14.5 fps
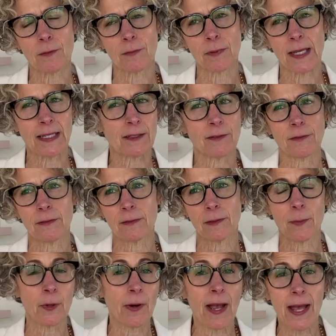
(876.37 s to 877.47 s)
like Le
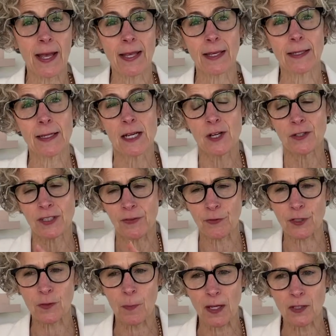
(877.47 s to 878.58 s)
Marais and
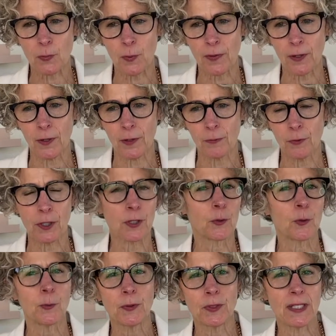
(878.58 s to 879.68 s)
different spots where there are really
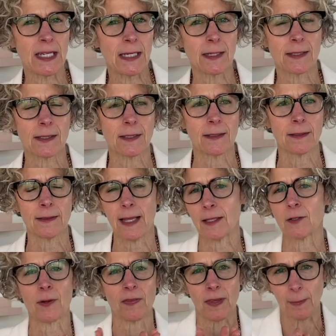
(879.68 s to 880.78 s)
cool boutiques and that
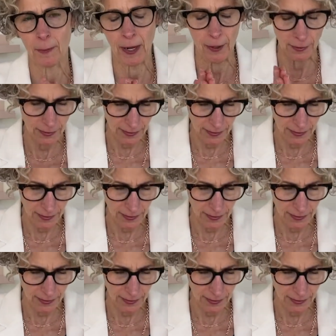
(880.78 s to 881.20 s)
sort of thing. Paris,